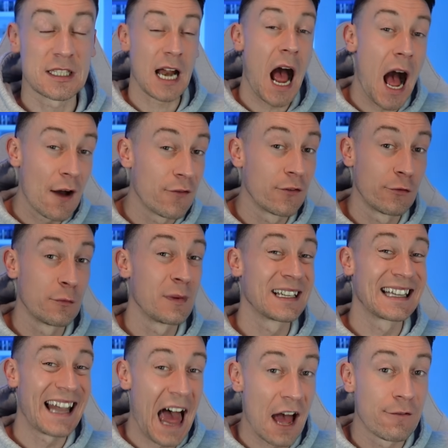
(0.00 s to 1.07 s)
half of them
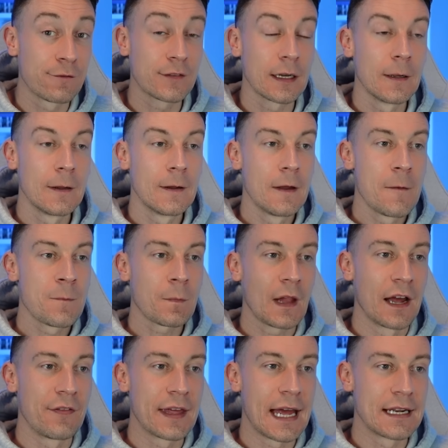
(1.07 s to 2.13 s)
had left
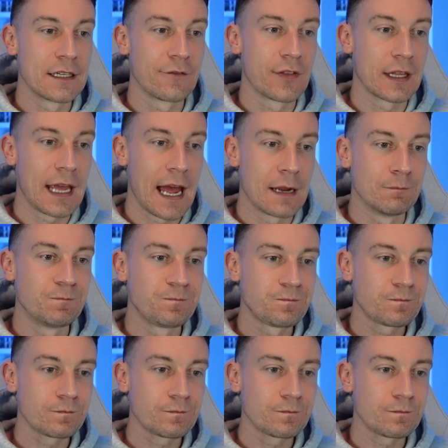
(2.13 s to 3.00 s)
at the end of the game.